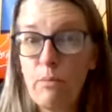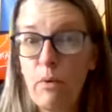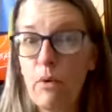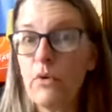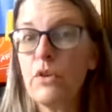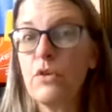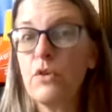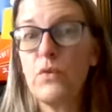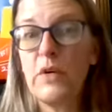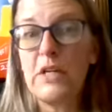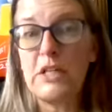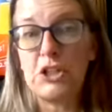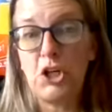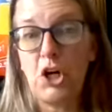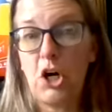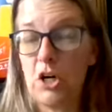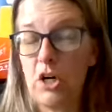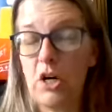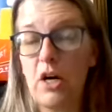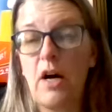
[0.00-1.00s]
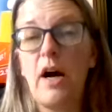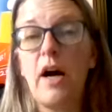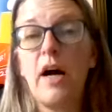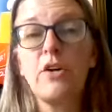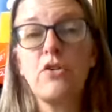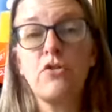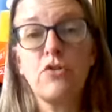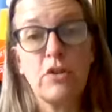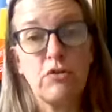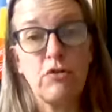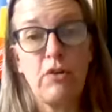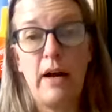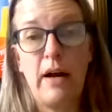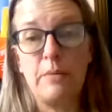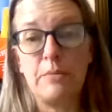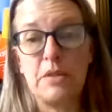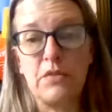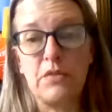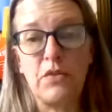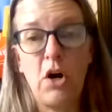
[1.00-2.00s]
both of which are 100
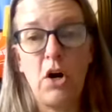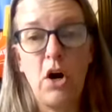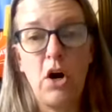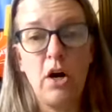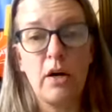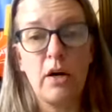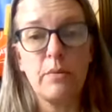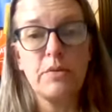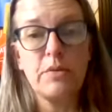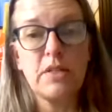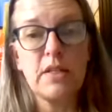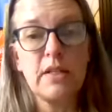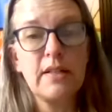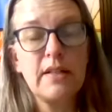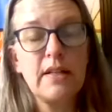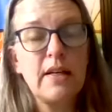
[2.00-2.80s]
grams of carbs.